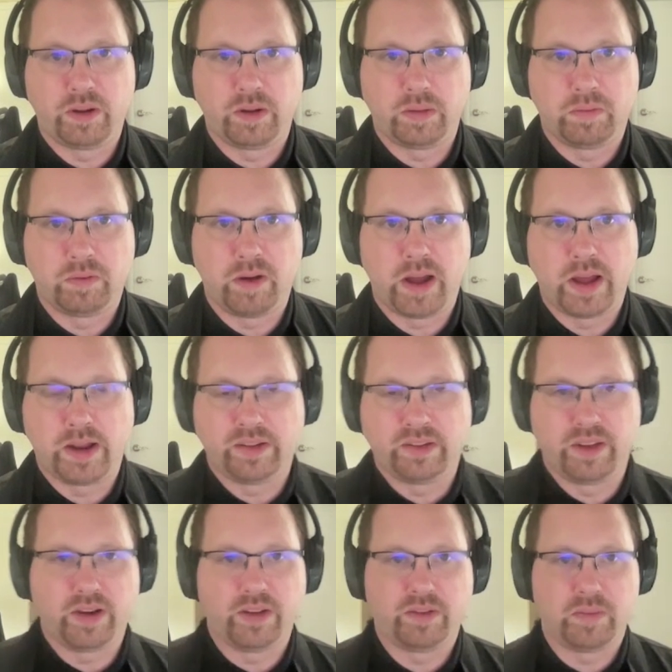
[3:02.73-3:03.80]
their products
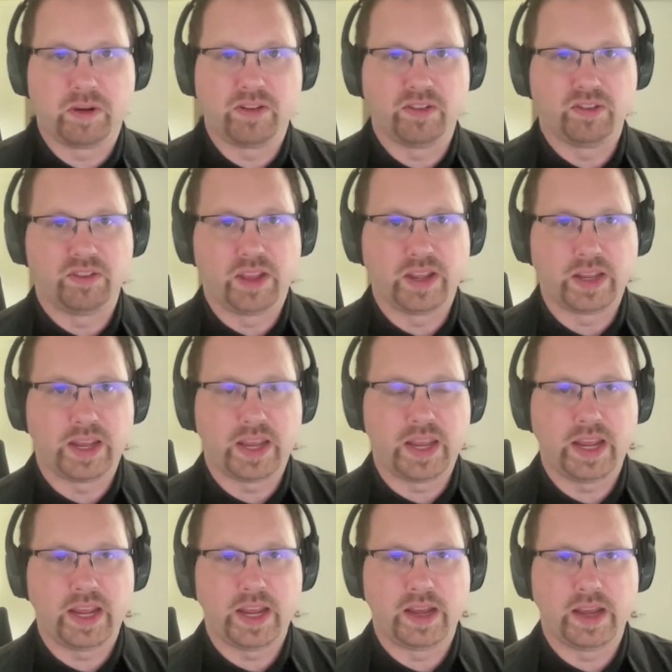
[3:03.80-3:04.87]
out as much as they
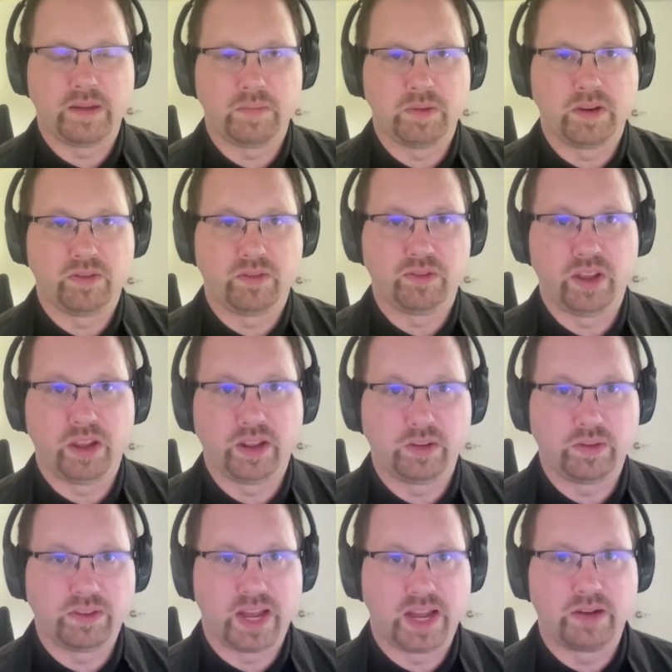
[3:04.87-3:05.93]
can, but as you say,
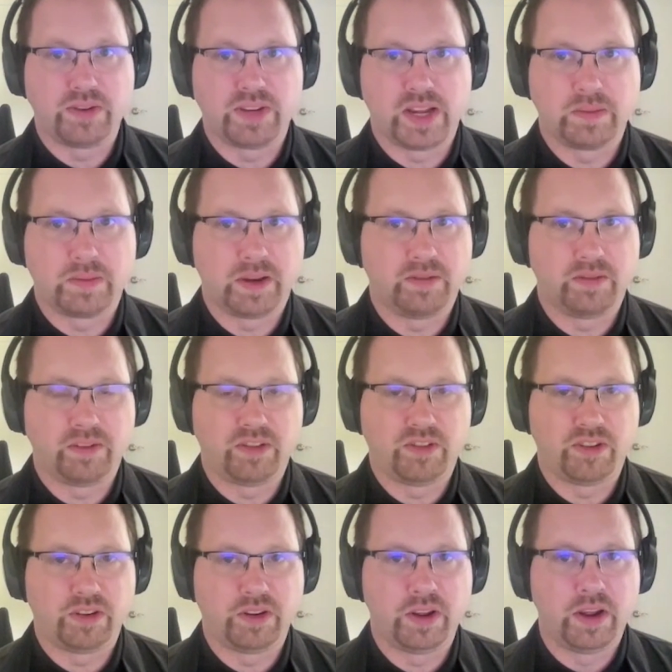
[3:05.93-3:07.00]
downtime can have such
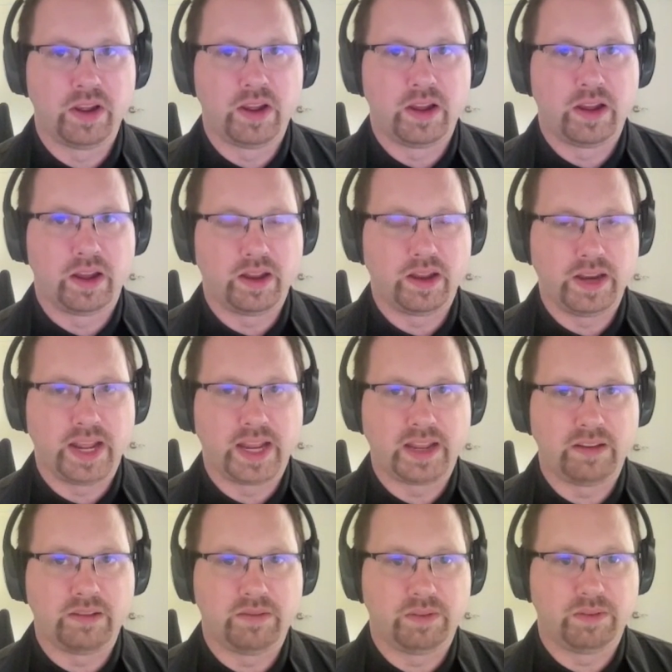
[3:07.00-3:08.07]
a
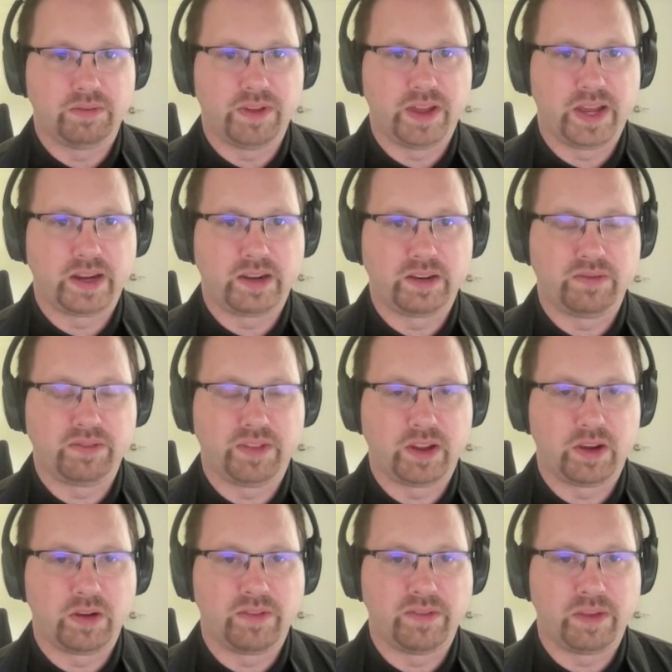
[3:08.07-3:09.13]
negative effect if
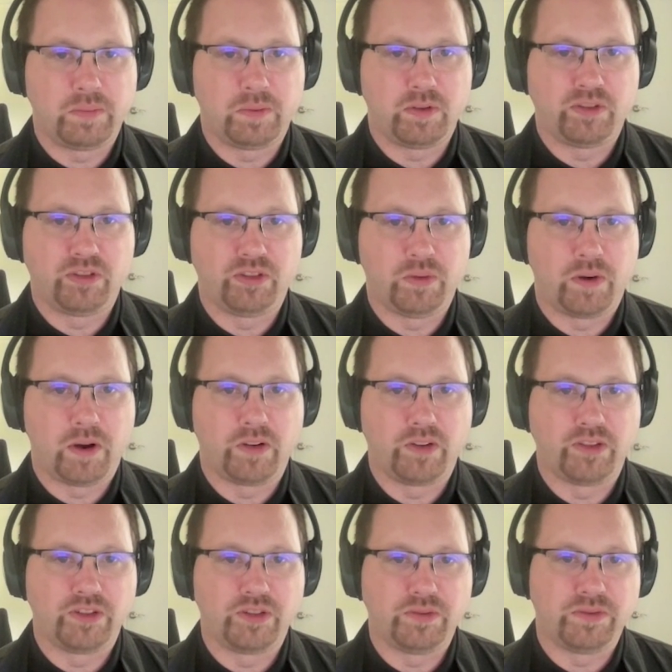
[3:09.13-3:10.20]
they push too hard or
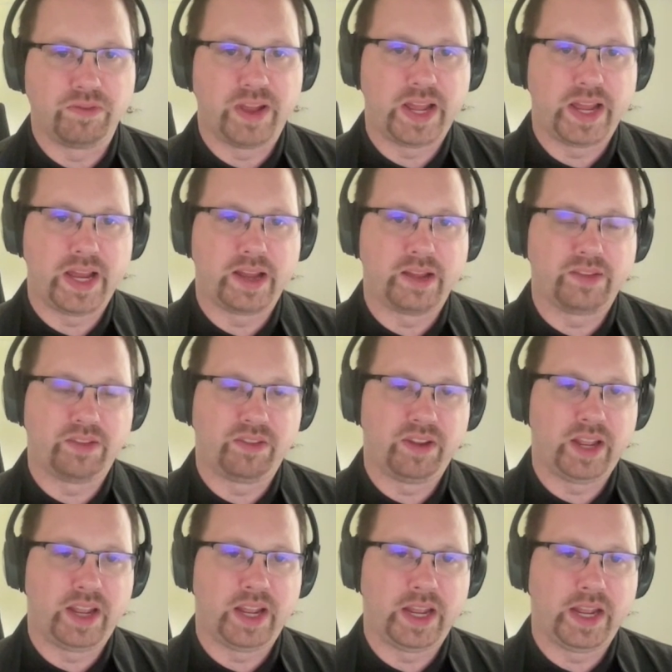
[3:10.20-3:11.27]
too fast.
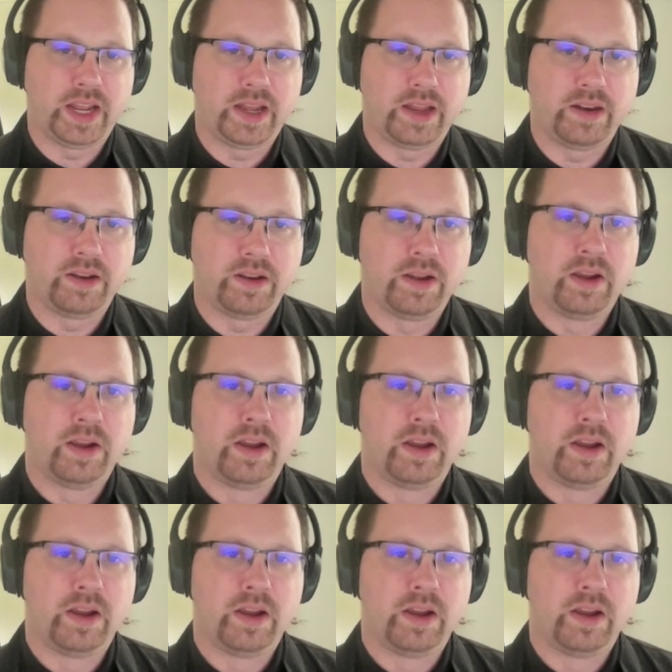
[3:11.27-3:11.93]
And